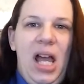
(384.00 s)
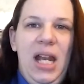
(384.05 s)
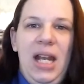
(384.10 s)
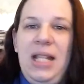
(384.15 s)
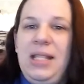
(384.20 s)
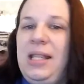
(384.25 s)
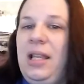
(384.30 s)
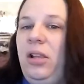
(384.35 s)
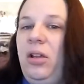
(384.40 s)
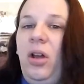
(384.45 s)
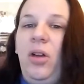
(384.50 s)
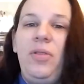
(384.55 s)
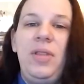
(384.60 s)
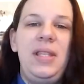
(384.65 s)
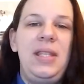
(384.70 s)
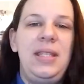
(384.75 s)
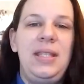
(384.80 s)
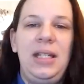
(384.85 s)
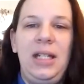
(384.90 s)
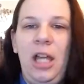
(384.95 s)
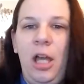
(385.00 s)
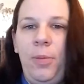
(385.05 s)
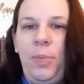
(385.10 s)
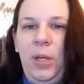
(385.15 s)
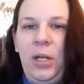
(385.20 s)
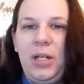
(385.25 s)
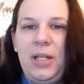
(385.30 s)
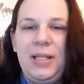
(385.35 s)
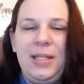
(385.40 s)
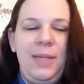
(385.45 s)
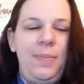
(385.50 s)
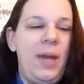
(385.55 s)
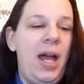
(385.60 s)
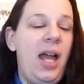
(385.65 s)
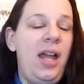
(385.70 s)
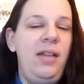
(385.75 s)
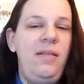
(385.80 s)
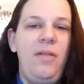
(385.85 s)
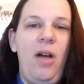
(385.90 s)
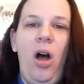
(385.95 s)
didn't tell her, "Oh, this is going to help you go to sleep."
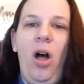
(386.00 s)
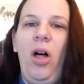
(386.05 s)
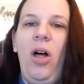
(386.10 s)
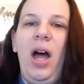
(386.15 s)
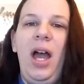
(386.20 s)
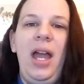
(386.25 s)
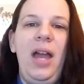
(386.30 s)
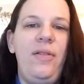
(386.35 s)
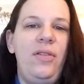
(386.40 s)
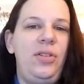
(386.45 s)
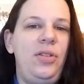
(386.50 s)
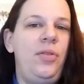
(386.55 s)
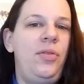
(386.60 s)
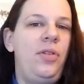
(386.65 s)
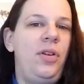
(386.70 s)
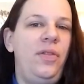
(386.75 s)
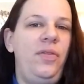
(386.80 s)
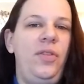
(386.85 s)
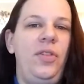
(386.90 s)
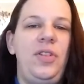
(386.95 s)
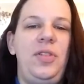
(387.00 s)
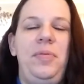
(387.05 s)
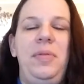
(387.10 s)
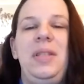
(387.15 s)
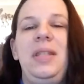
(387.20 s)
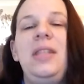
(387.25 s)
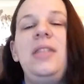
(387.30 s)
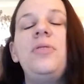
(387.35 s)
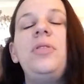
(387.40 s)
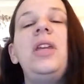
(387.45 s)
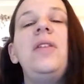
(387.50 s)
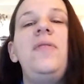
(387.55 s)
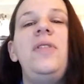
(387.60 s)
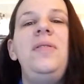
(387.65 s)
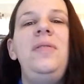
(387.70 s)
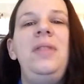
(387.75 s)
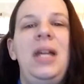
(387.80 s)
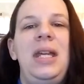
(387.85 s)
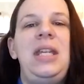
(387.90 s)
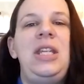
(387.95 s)
All I ever told her at first was, "This will give
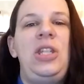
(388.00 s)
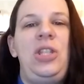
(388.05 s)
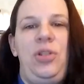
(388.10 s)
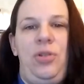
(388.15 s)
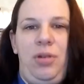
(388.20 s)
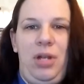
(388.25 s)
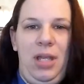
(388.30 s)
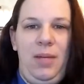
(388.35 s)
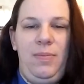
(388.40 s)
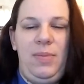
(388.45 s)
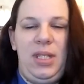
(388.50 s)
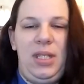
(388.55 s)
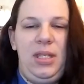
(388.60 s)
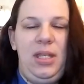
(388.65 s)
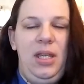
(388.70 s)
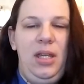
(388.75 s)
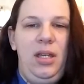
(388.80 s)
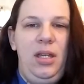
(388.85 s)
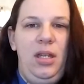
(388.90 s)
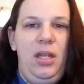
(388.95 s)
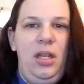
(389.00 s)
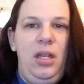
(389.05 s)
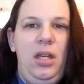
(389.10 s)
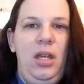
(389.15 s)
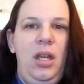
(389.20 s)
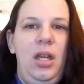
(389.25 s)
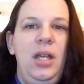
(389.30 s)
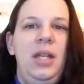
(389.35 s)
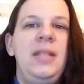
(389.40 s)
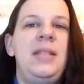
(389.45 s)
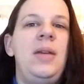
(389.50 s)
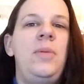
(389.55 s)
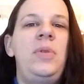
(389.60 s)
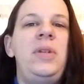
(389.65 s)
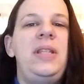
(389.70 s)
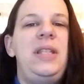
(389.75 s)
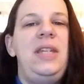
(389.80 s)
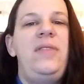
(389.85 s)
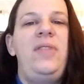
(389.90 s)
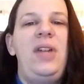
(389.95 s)
you nice dreams." Because I
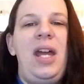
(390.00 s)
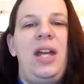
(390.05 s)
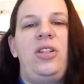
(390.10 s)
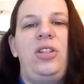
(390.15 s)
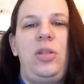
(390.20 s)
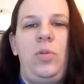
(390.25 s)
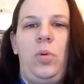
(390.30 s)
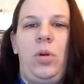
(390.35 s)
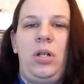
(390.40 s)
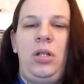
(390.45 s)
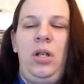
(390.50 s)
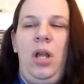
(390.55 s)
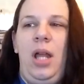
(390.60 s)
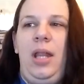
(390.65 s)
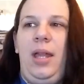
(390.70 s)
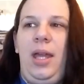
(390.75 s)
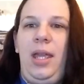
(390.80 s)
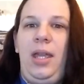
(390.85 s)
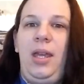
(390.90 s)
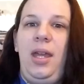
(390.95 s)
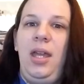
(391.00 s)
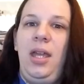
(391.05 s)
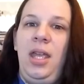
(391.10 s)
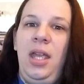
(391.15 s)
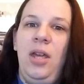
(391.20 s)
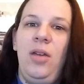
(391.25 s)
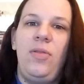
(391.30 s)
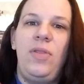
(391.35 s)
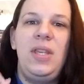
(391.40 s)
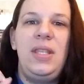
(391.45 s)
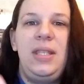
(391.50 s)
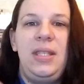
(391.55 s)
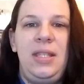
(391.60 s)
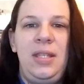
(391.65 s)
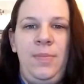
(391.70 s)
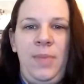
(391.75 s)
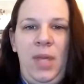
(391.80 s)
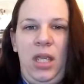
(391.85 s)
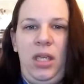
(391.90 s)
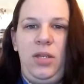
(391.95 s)
wanted to see if it actually worked. Not like, "Here, this is
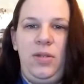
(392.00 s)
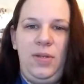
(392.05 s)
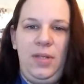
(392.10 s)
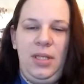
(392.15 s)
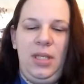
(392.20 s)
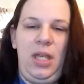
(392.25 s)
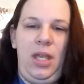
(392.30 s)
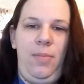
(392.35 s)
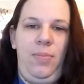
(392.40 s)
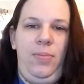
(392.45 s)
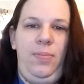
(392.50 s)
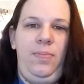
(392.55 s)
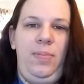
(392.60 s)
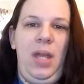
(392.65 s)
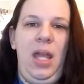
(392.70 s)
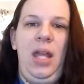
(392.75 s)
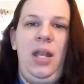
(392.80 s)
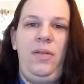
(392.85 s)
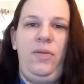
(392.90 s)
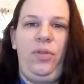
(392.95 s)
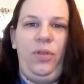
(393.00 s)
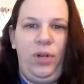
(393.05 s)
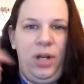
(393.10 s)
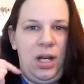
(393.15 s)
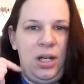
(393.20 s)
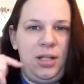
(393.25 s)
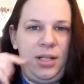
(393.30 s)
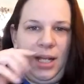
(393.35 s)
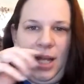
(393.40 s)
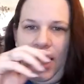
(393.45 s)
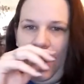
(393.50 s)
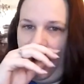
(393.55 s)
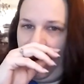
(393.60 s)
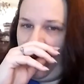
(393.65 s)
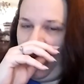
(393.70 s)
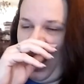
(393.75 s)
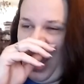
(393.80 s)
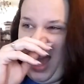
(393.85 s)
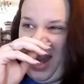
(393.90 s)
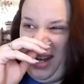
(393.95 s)
to make you sleep." And for her to get in
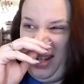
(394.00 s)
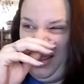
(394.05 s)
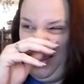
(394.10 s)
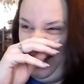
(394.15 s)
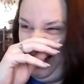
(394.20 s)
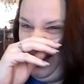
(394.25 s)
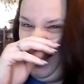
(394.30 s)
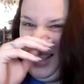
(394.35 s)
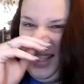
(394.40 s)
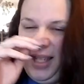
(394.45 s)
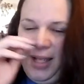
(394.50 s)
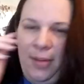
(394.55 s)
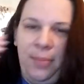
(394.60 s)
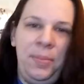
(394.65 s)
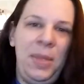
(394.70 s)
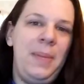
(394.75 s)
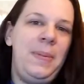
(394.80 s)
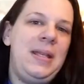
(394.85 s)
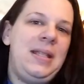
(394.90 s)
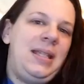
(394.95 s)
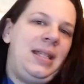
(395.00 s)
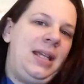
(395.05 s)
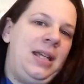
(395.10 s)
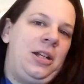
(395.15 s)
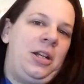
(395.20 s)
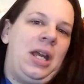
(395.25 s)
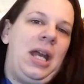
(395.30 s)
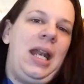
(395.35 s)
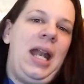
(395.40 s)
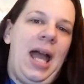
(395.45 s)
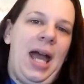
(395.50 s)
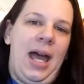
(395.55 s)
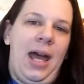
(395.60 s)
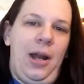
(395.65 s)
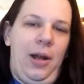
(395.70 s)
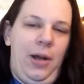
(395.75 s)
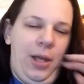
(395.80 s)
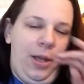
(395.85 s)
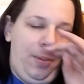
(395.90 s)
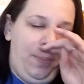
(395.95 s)
her head. Maybe it did get in her head.
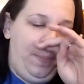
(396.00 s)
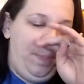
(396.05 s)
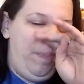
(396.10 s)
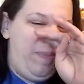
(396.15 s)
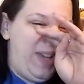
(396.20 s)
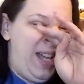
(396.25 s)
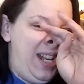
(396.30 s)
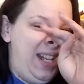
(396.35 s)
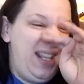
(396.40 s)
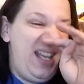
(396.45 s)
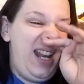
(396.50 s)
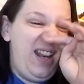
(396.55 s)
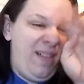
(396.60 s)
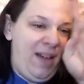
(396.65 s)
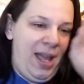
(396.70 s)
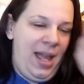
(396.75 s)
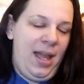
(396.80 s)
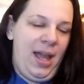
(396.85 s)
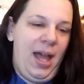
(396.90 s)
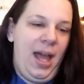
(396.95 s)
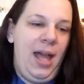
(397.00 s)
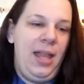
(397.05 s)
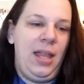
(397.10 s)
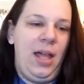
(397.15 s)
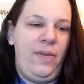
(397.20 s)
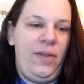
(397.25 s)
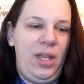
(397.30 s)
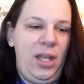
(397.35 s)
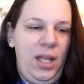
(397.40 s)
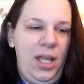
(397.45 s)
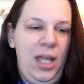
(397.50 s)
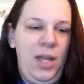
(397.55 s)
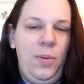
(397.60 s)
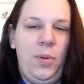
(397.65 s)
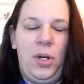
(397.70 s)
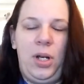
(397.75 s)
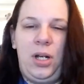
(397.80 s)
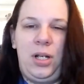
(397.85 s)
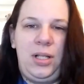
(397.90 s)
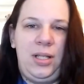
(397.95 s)
I don't know. But anyway, I love it. It
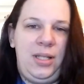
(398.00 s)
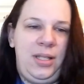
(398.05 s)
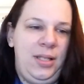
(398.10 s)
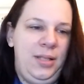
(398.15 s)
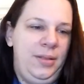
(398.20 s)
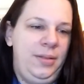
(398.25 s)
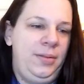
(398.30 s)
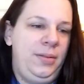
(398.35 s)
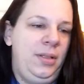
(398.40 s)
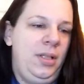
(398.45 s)
works.